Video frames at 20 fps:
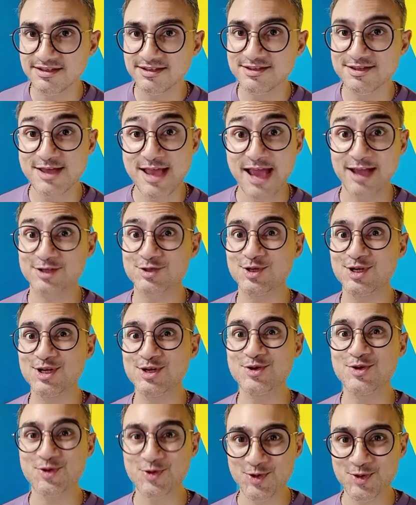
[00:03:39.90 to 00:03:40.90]
they actually
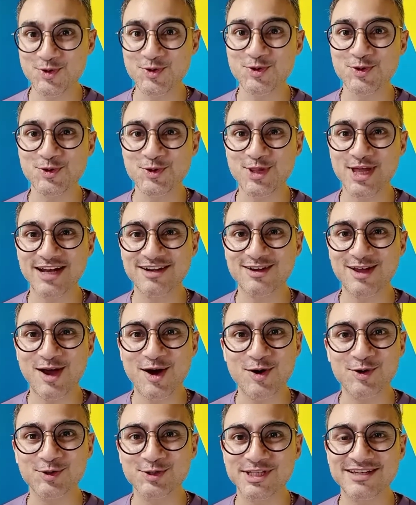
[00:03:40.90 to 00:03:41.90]
know that
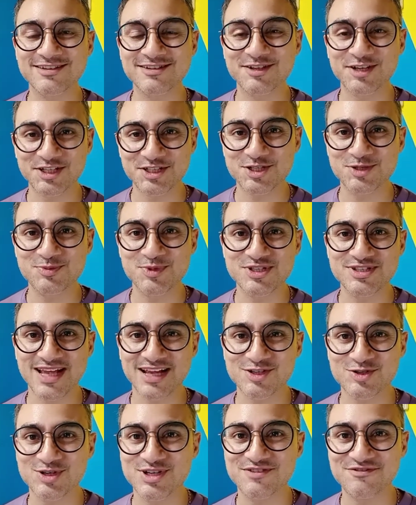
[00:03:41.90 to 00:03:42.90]
how their customers
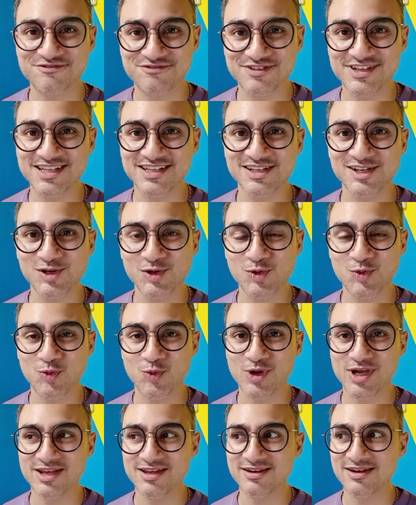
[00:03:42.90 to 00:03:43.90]
actually feel
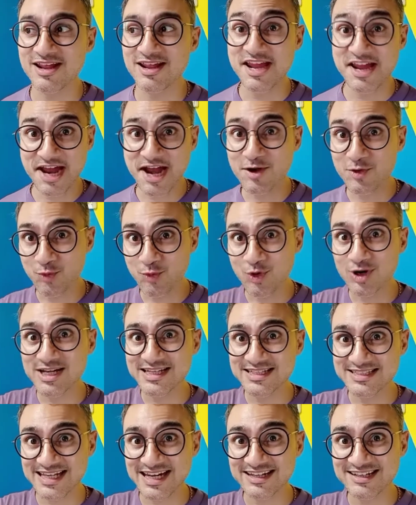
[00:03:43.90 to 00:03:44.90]
when and what
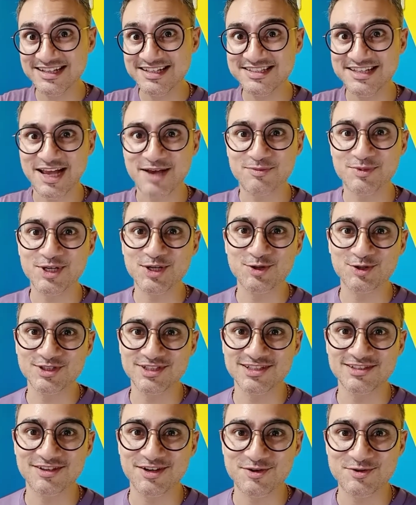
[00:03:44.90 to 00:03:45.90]
exactly is happening on
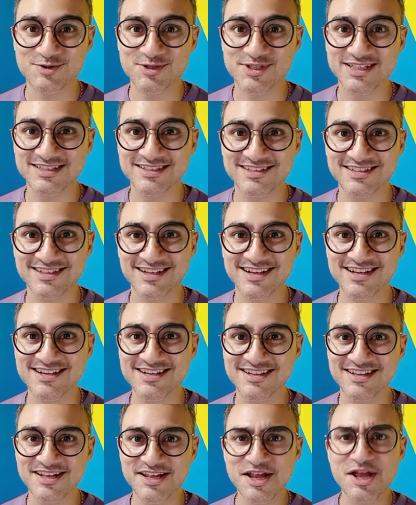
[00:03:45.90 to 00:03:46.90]
the ground right